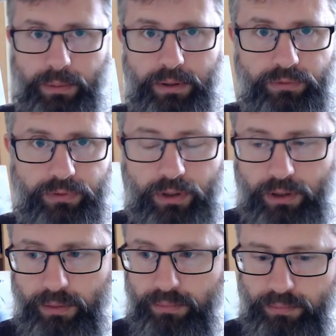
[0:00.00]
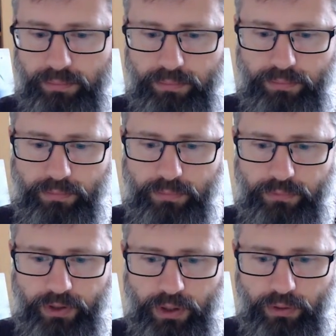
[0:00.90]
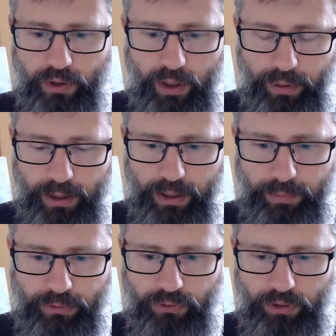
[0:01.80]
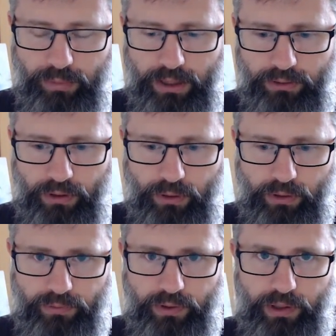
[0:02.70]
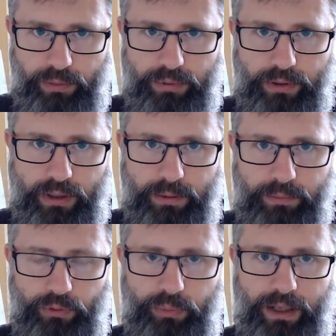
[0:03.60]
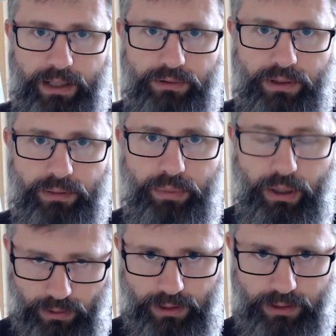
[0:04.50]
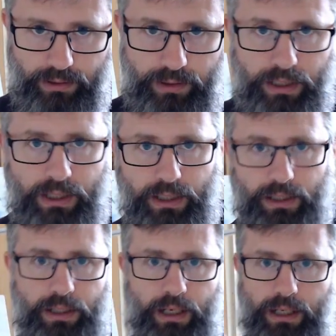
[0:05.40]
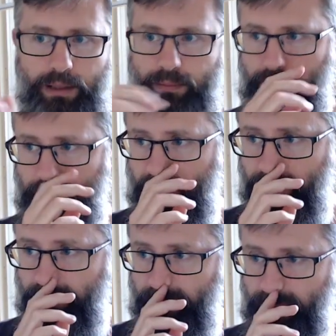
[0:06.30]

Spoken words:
coming from, for Europe, I'm assuming it's the whole of Europe. It's a place in Poland that are